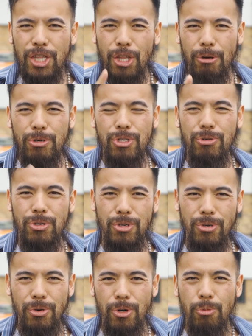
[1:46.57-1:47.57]
Those who
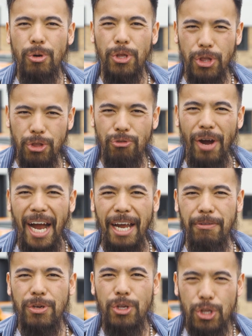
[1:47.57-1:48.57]
do will
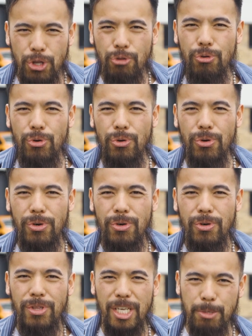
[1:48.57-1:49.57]
thrive through
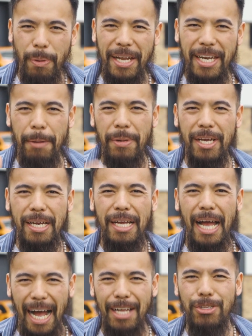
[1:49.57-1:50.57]
this pandemic
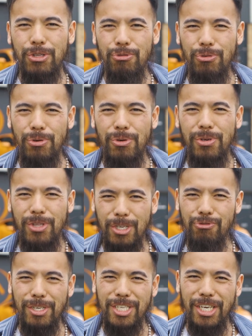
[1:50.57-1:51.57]
and through
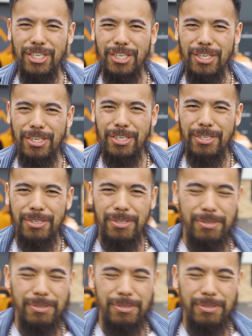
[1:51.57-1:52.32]
this recession.